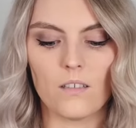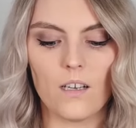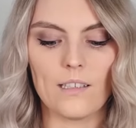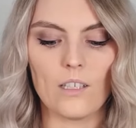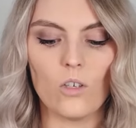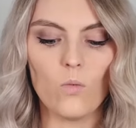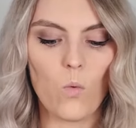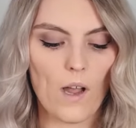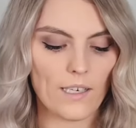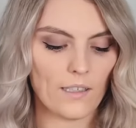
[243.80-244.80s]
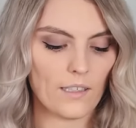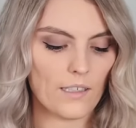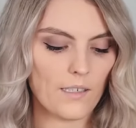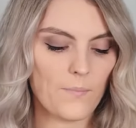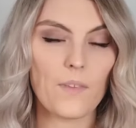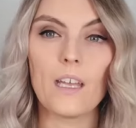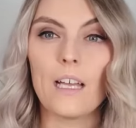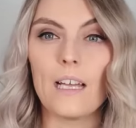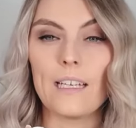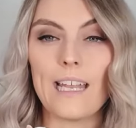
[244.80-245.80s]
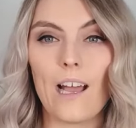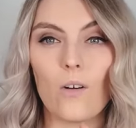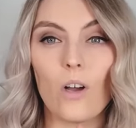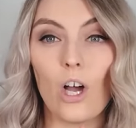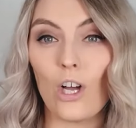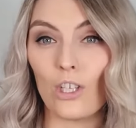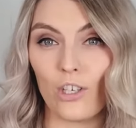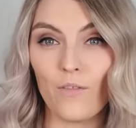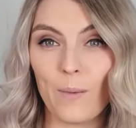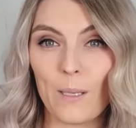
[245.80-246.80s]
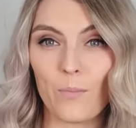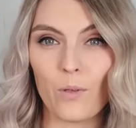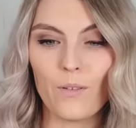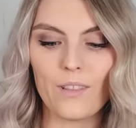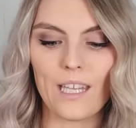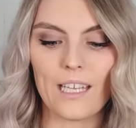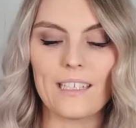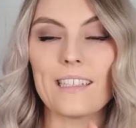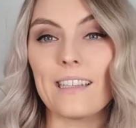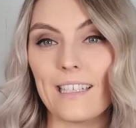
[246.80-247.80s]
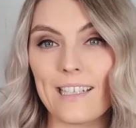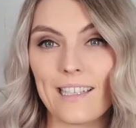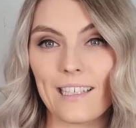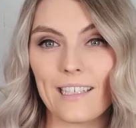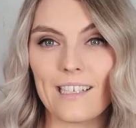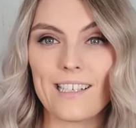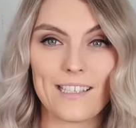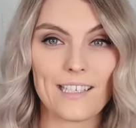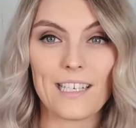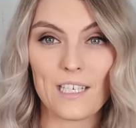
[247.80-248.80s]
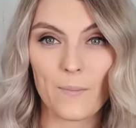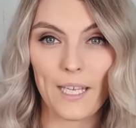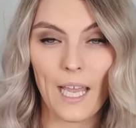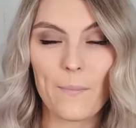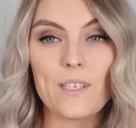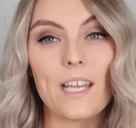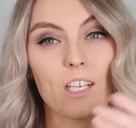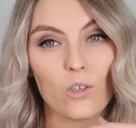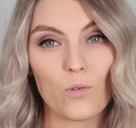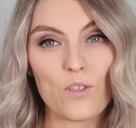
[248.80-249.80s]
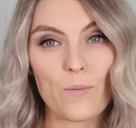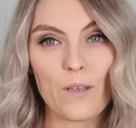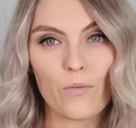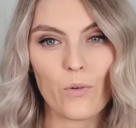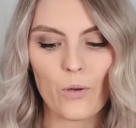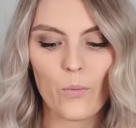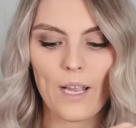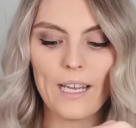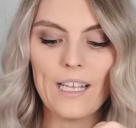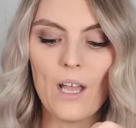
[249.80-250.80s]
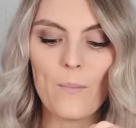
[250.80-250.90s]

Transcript: a little white lid. Now, a lot of people think that this lid doesn't need to be kept and can also be thrown away,